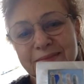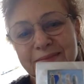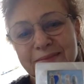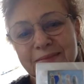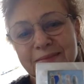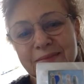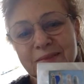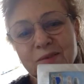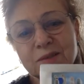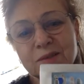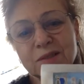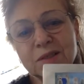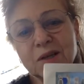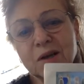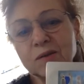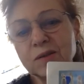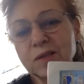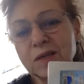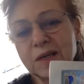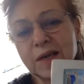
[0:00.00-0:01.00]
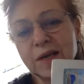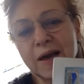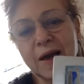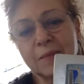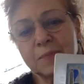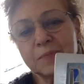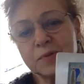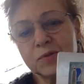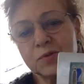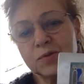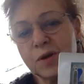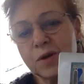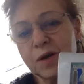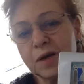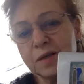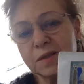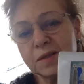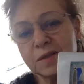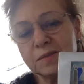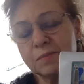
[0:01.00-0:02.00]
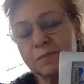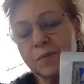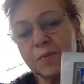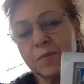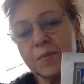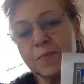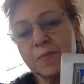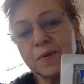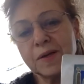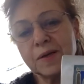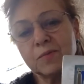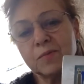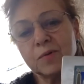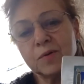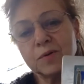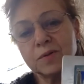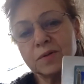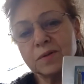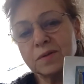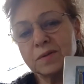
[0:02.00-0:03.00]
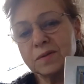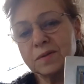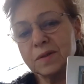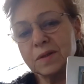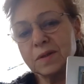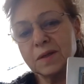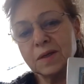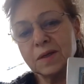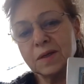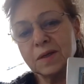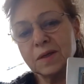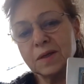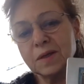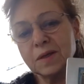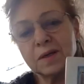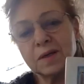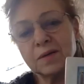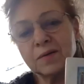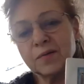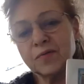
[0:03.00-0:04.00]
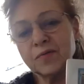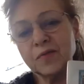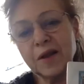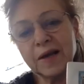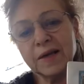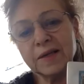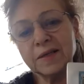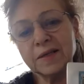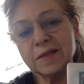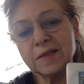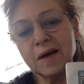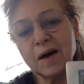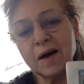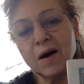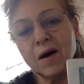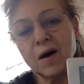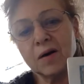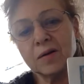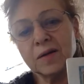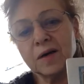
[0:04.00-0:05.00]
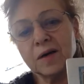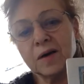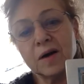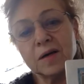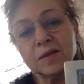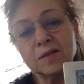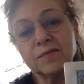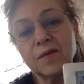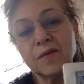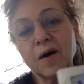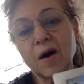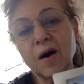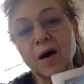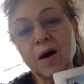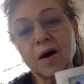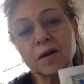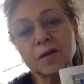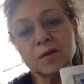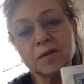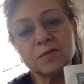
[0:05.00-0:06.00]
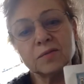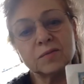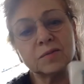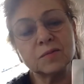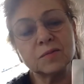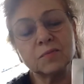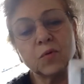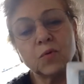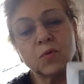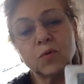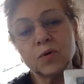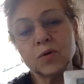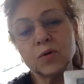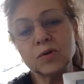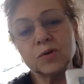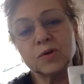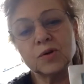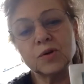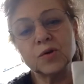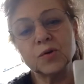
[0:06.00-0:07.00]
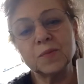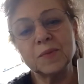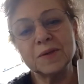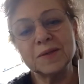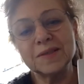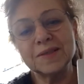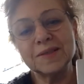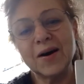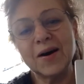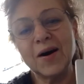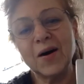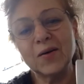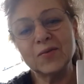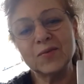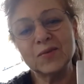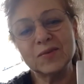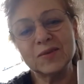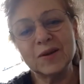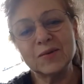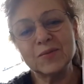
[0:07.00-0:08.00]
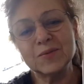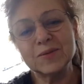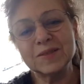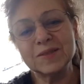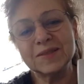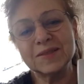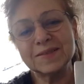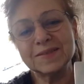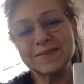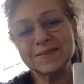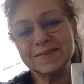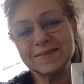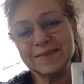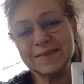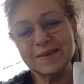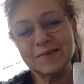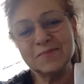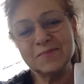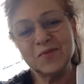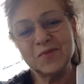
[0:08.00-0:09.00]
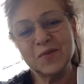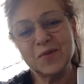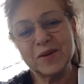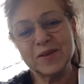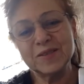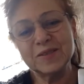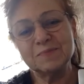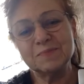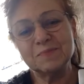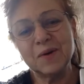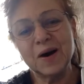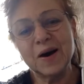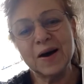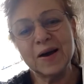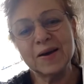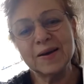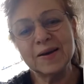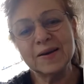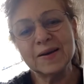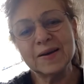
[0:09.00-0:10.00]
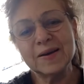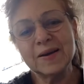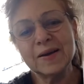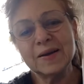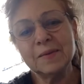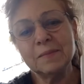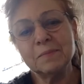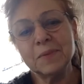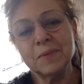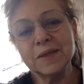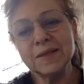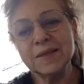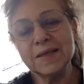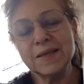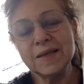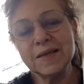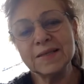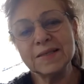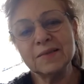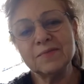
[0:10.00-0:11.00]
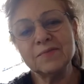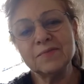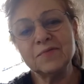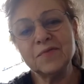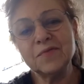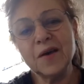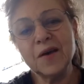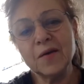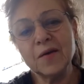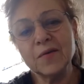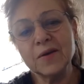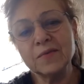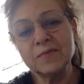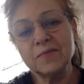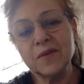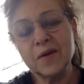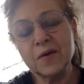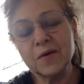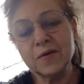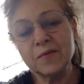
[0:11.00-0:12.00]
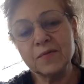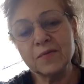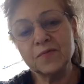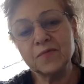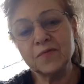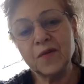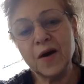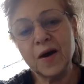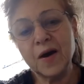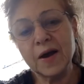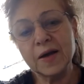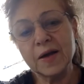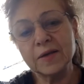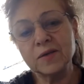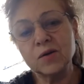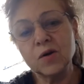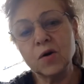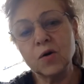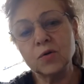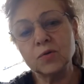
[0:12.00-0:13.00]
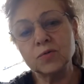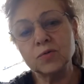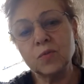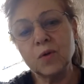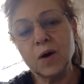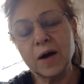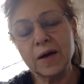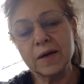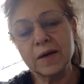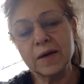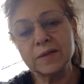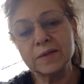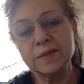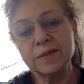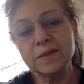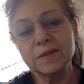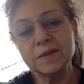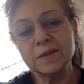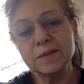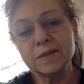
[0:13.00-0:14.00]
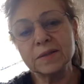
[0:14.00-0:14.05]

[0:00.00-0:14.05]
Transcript: So it's totally abstract and probably was reflected the art, the kind of art, was more cubist art that I was influenced by but these are very, very fine gold wires.